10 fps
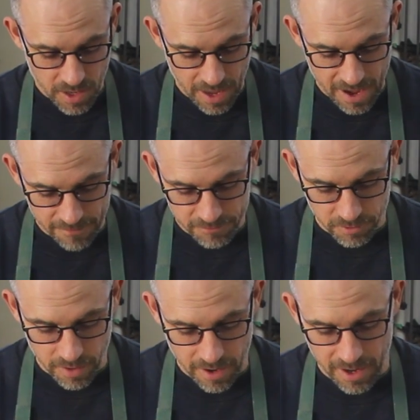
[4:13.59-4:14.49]

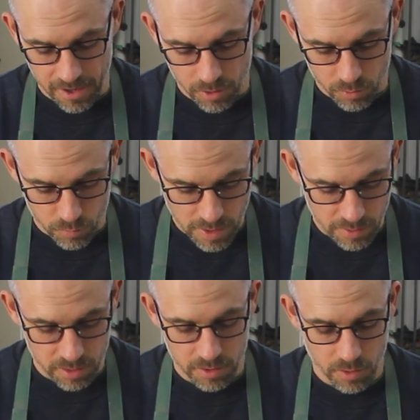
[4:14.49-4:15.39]
After I
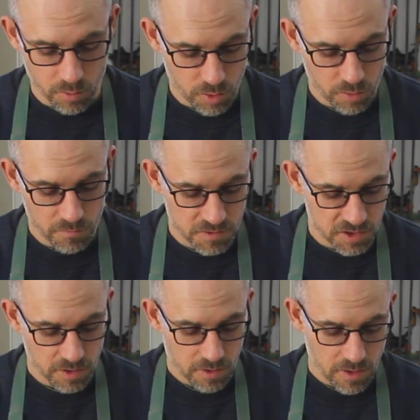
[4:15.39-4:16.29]
routed the
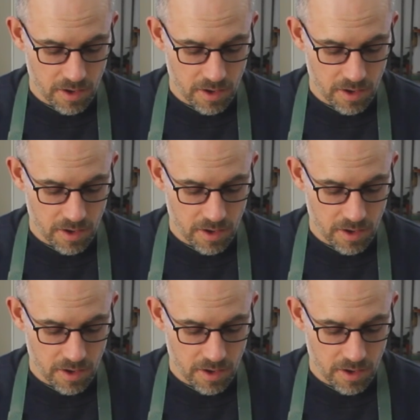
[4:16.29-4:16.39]
grooves,